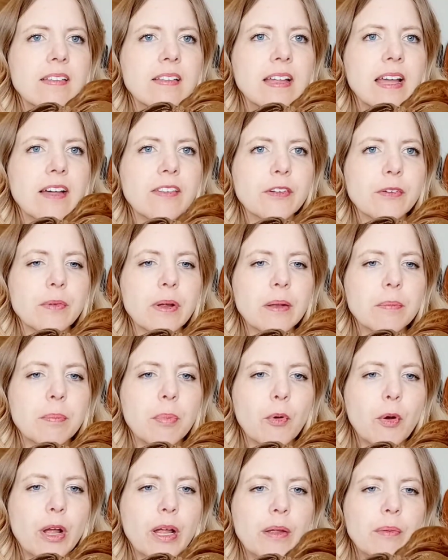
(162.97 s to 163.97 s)
the other red
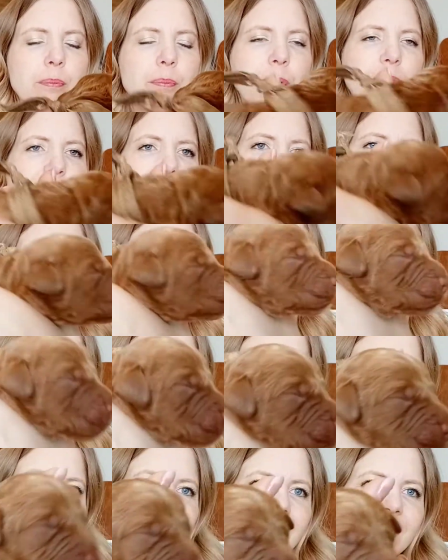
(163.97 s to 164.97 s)
boy, but
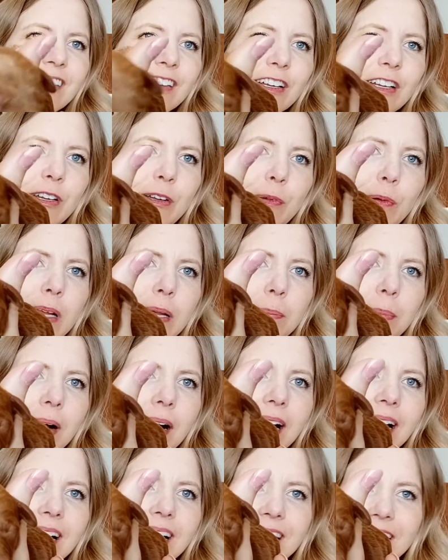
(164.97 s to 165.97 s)
it's a cutie
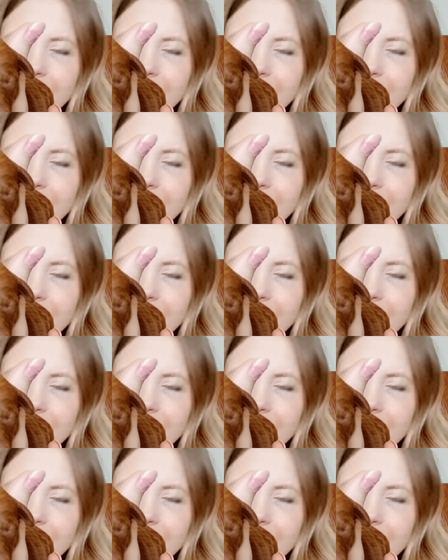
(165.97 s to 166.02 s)
pie.